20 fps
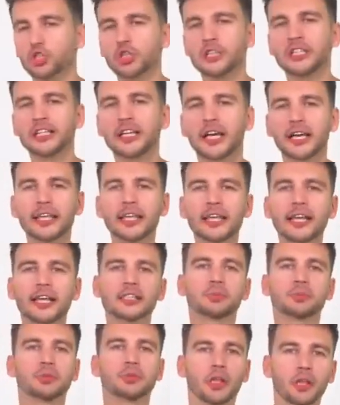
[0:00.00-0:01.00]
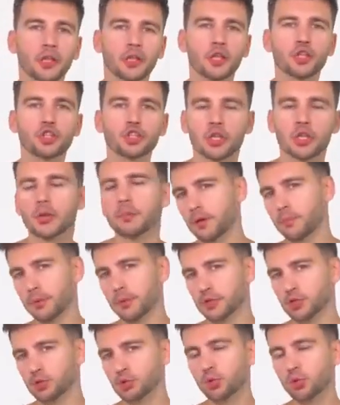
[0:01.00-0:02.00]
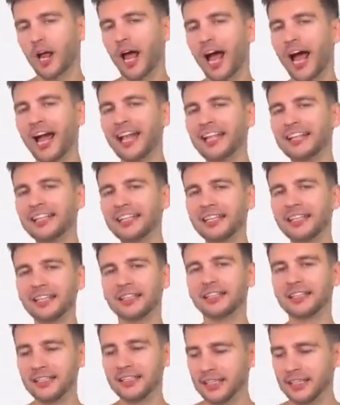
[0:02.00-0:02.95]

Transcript: No cosmetic procedures can actually stop this